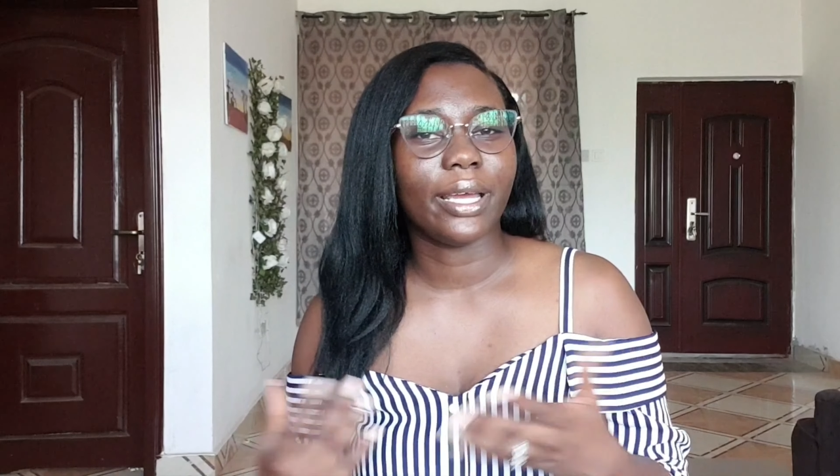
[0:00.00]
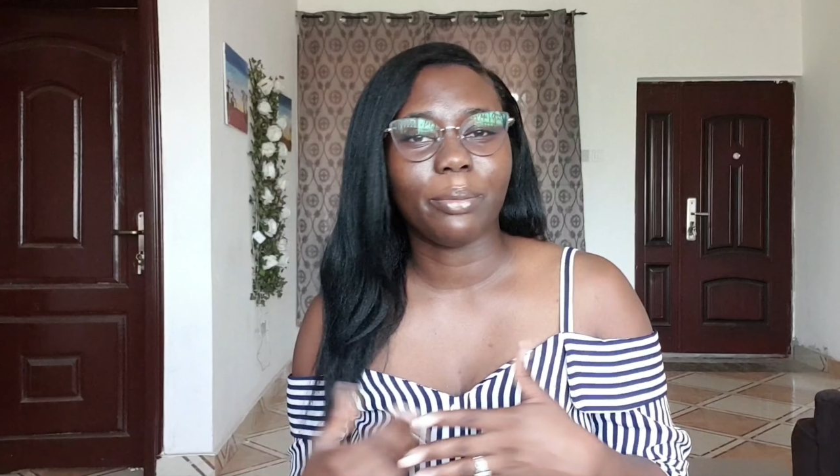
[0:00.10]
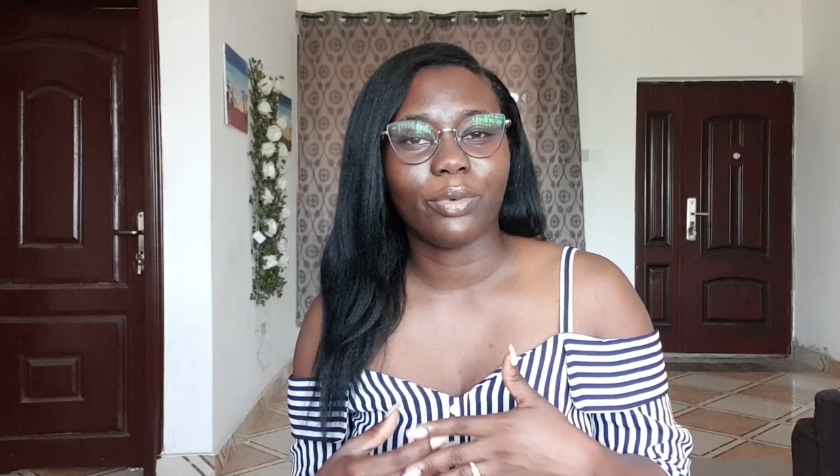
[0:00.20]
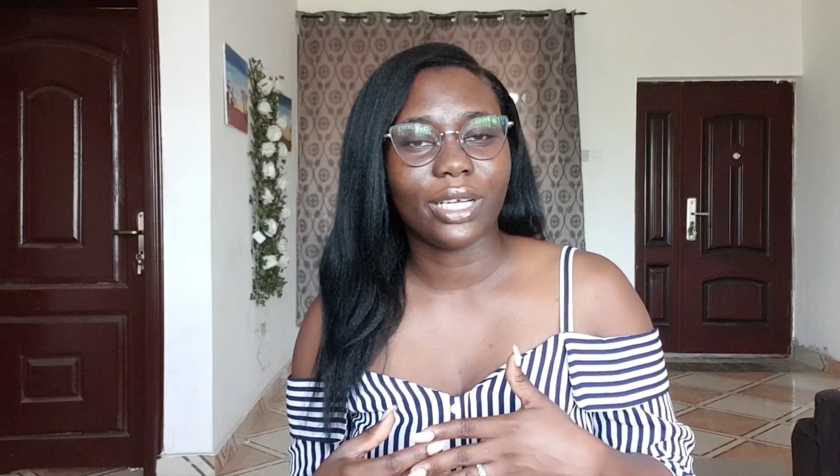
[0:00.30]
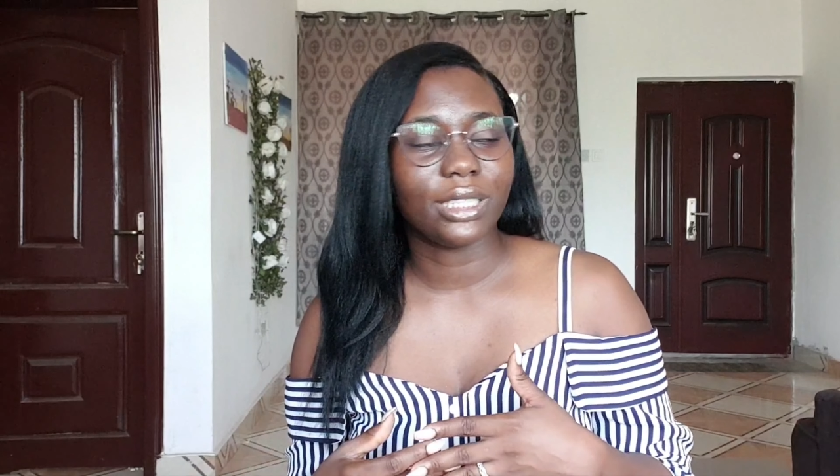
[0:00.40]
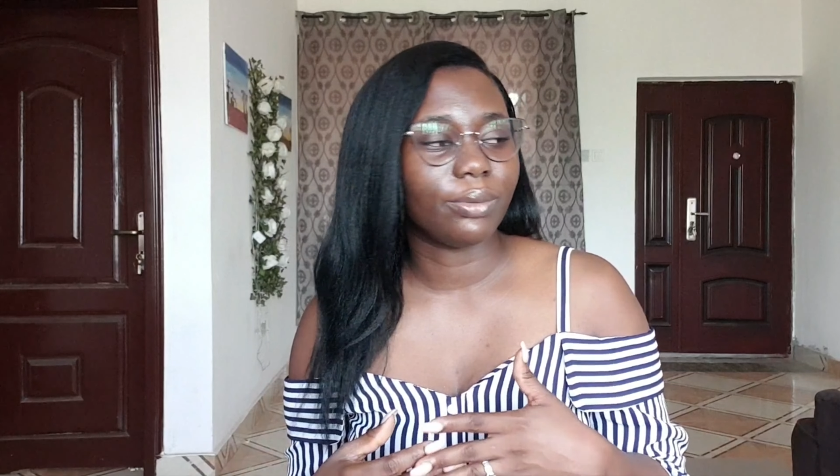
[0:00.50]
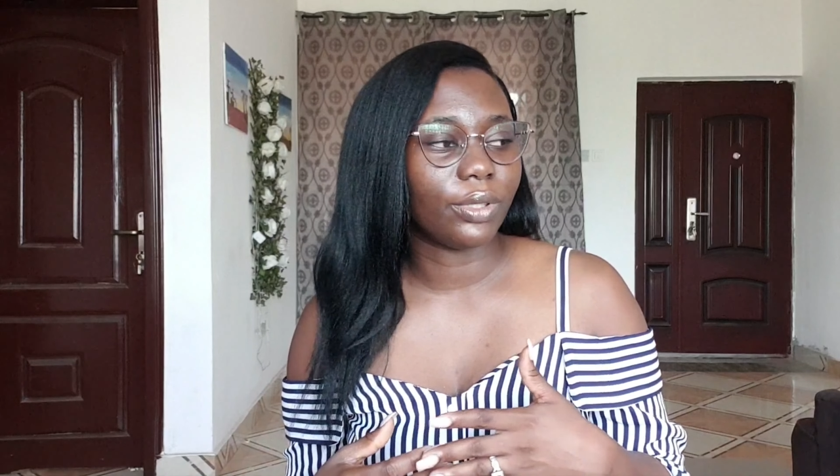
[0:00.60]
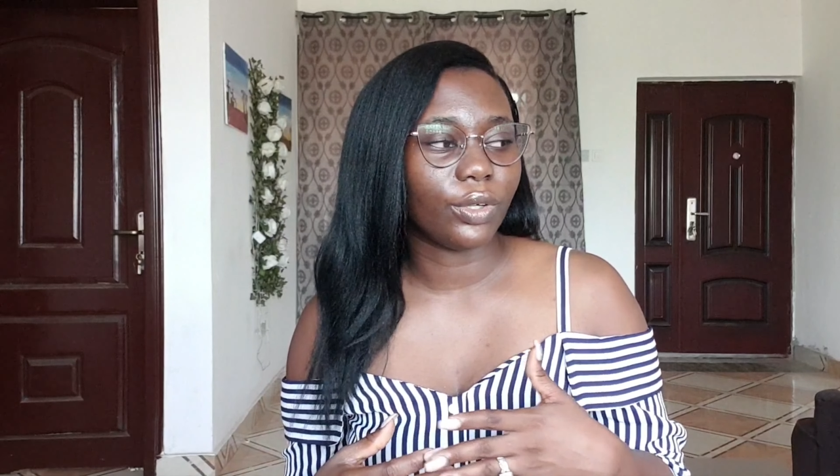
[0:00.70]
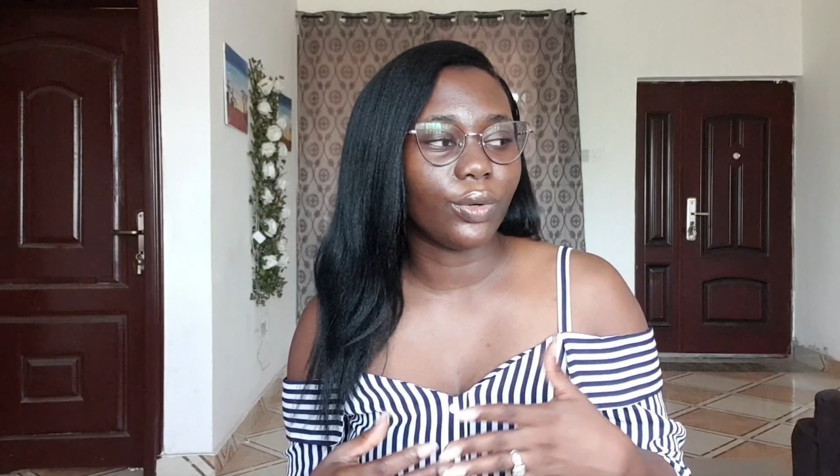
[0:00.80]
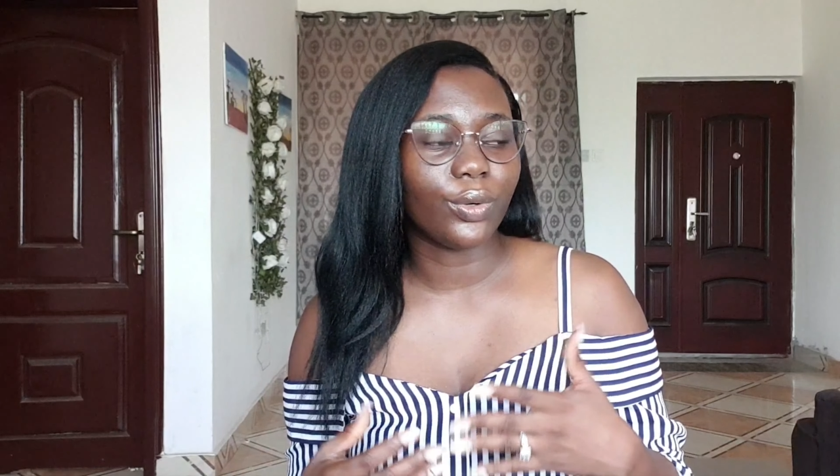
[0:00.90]
hair braids
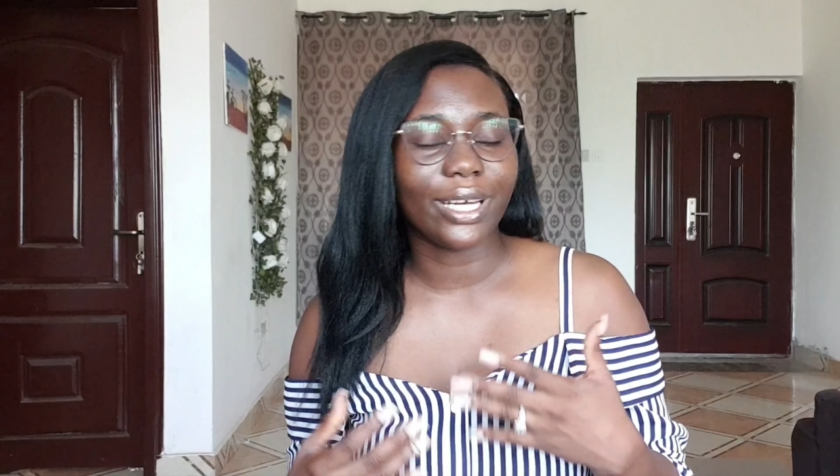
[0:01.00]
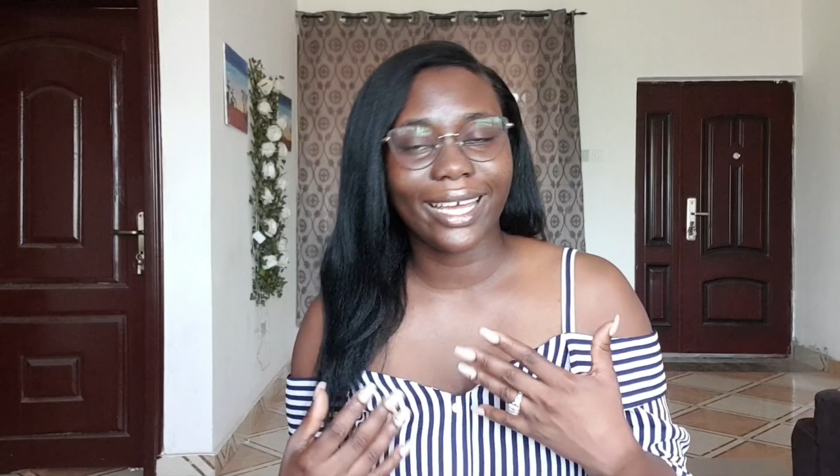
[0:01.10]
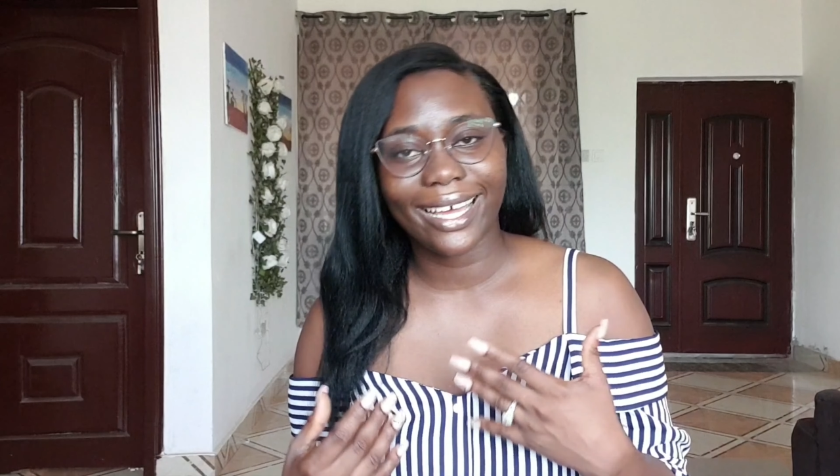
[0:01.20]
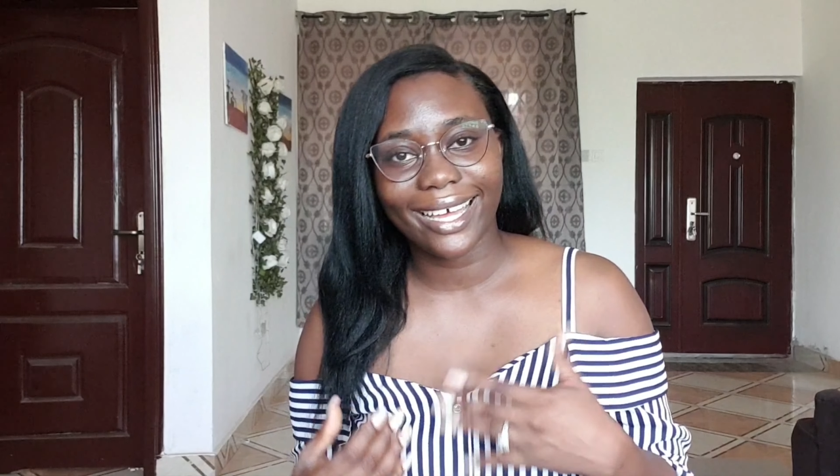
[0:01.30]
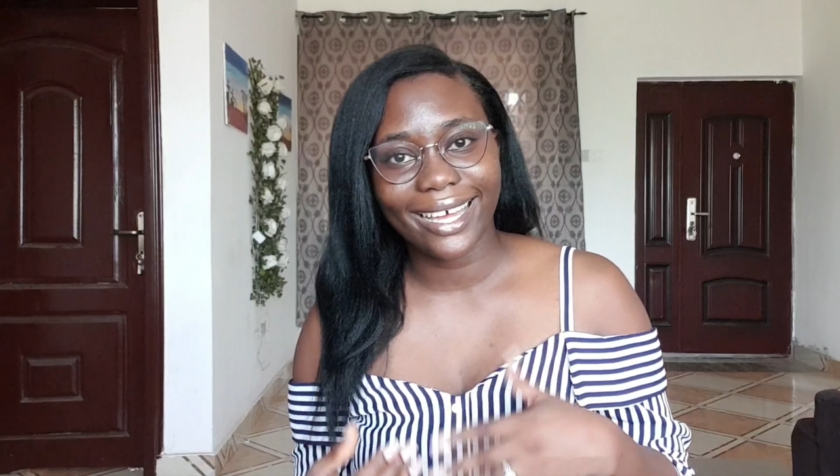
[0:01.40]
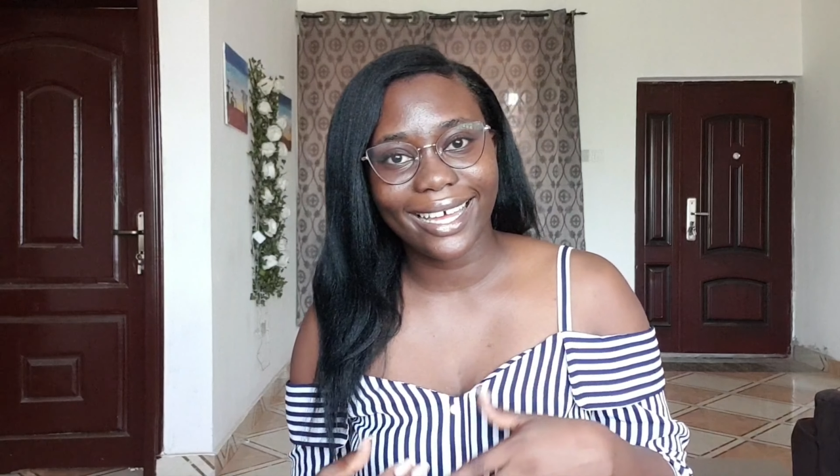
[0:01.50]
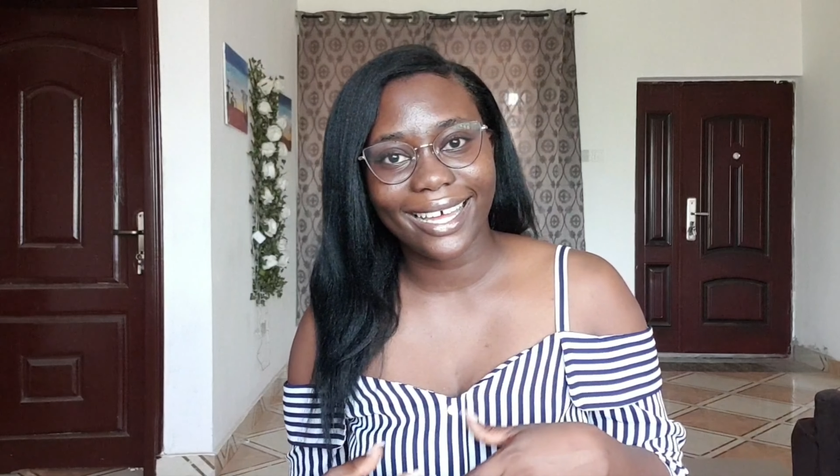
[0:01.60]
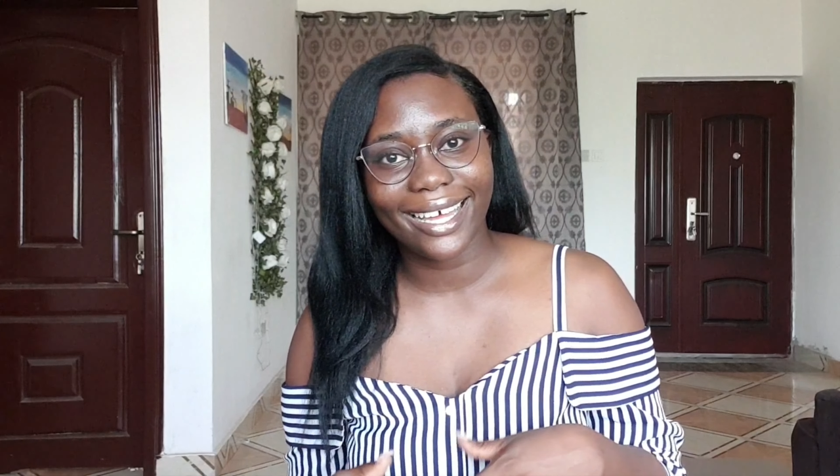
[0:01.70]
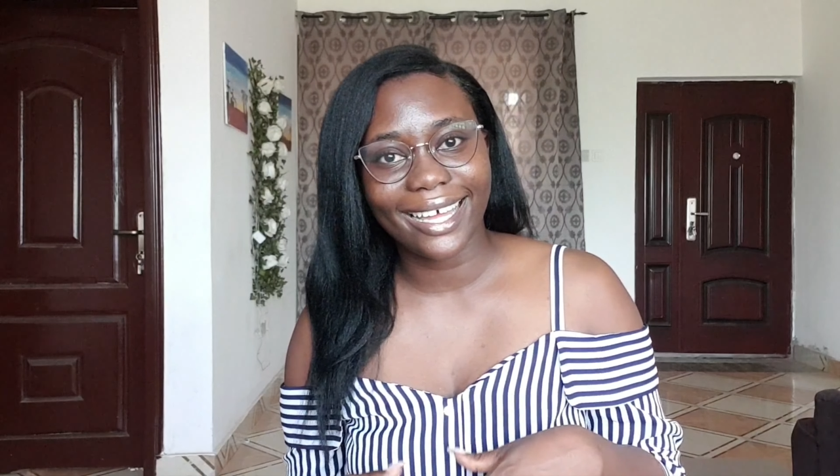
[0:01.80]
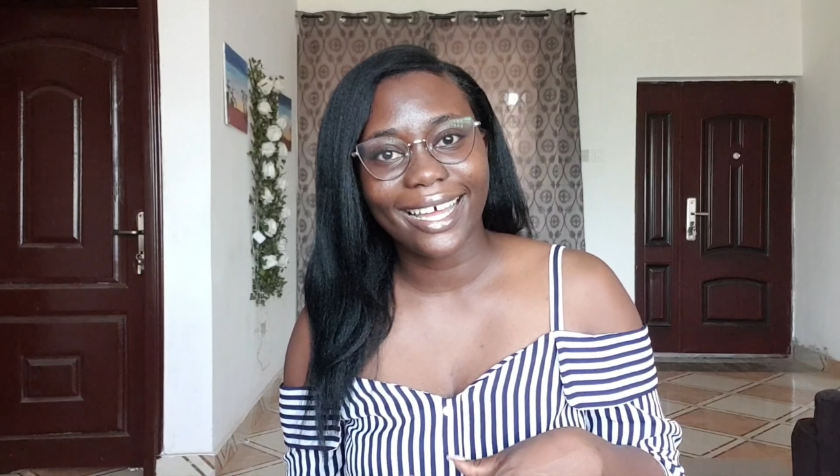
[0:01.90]
with your own
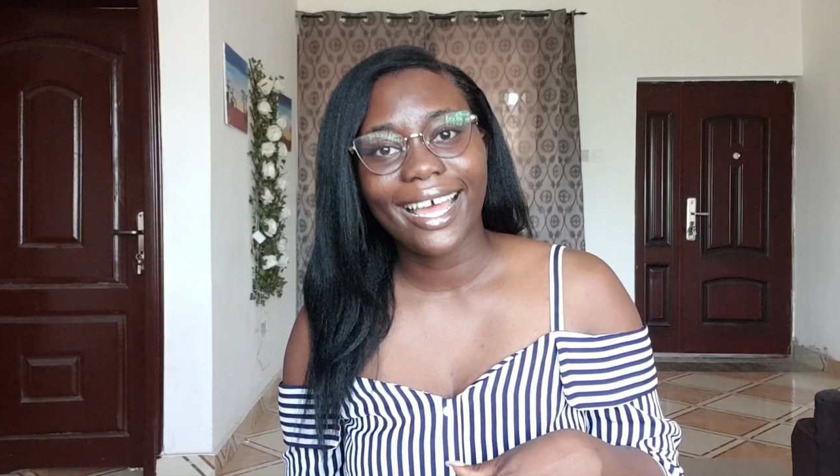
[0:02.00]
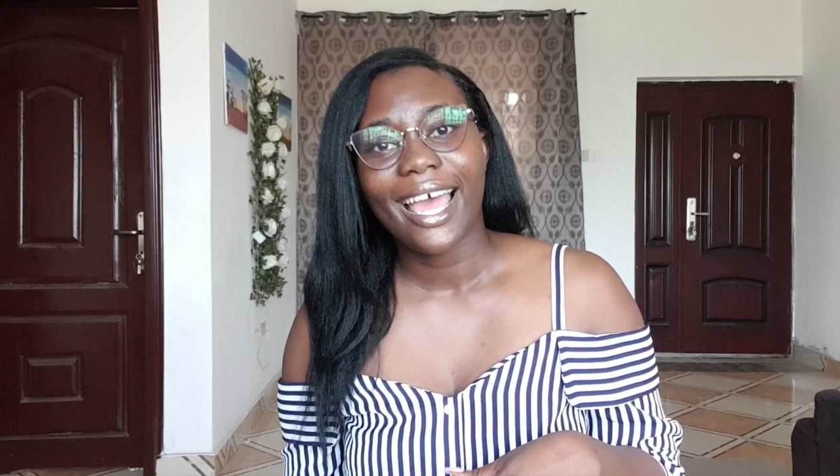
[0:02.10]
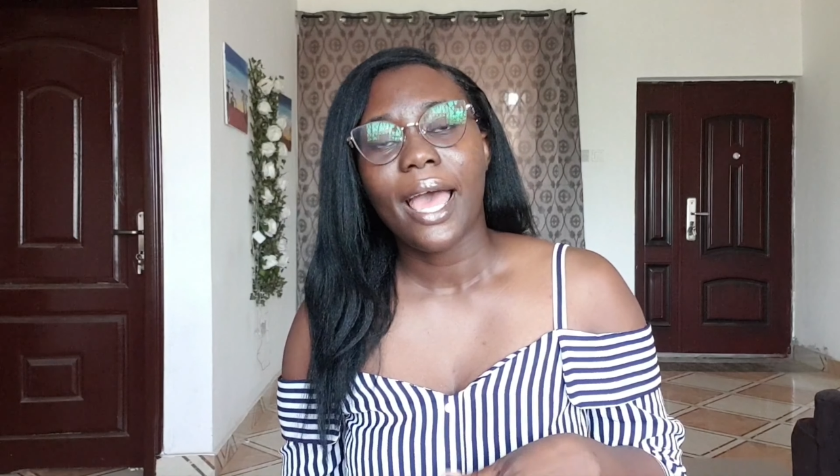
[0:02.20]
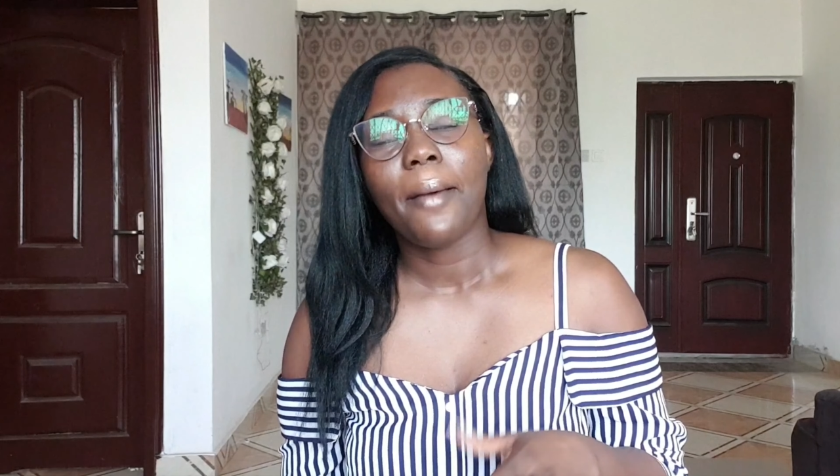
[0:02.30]
hair